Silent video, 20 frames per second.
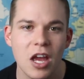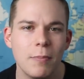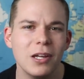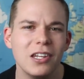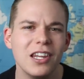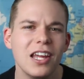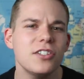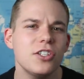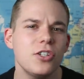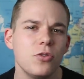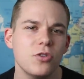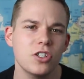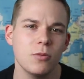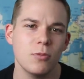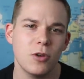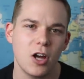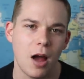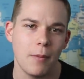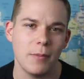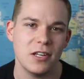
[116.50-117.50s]
But let's use some
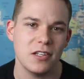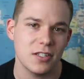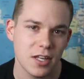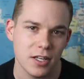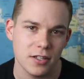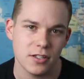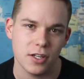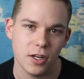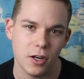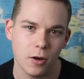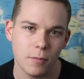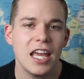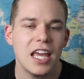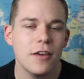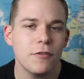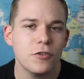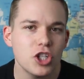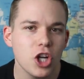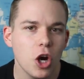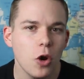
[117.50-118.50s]
common sense here.
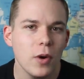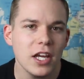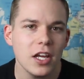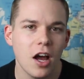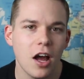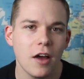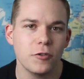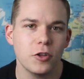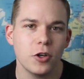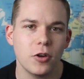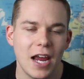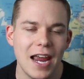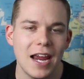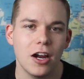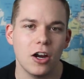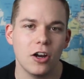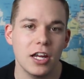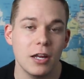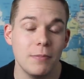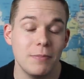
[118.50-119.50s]
If showing off your
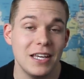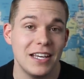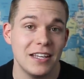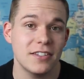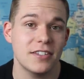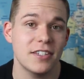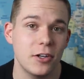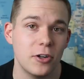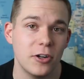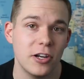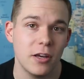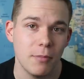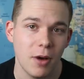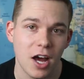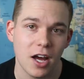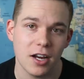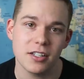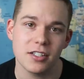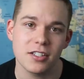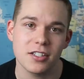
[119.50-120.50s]
hair can be considered
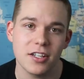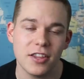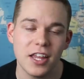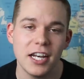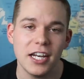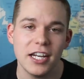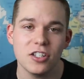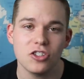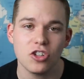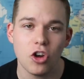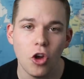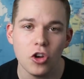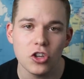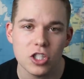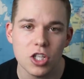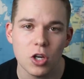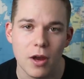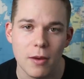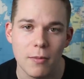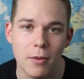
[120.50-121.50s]
immodest, then it is
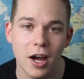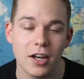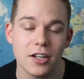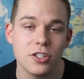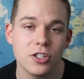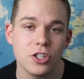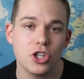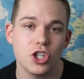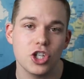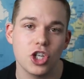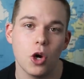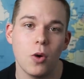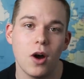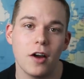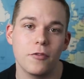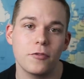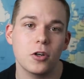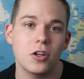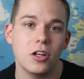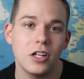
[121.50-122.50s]
also immodest to show
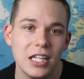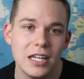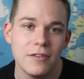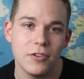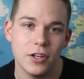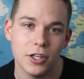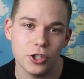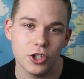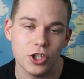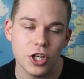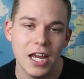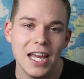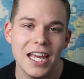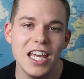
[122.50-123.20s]
off your cleavage.